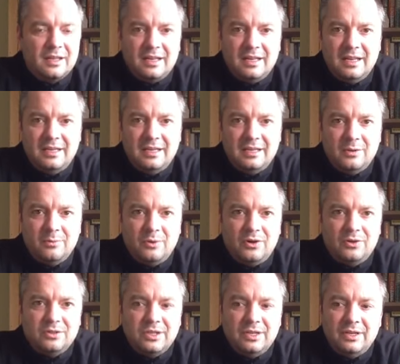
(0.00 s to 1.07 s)
cleaning your
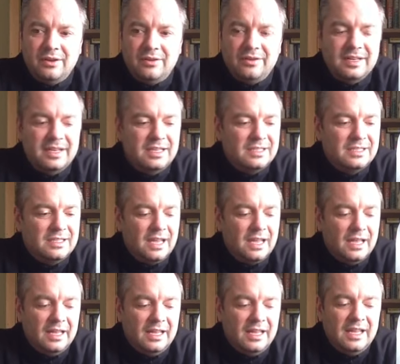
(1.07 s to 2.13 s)
water, or at least
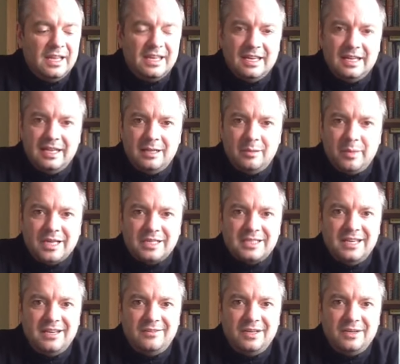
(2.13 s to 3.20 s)
killing the
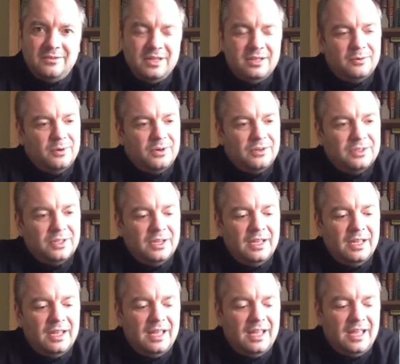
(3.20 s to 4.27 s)
bacteria in the water,
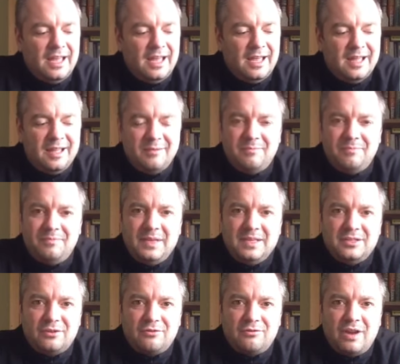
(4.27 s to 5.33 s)

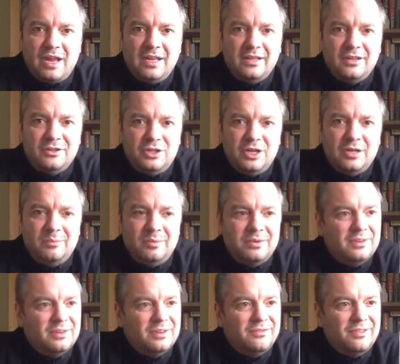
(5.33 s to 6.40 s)
it's a great and cheap,
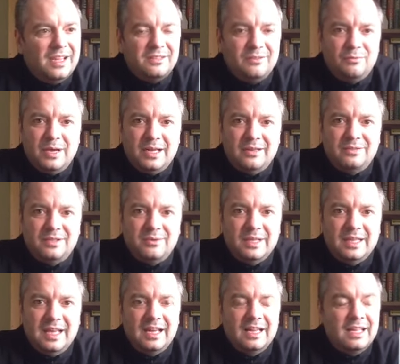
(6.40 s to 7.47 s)
effective way of doing
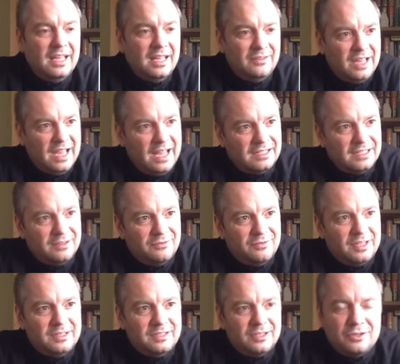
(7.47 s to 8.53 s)
that. If you add a
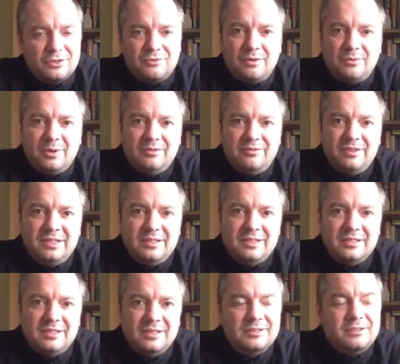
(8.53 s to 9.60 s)
filter, screw-on filter
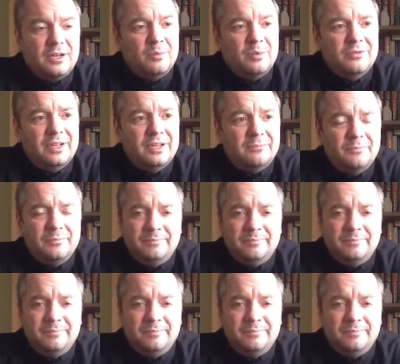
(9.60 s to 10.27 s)
to the top of it,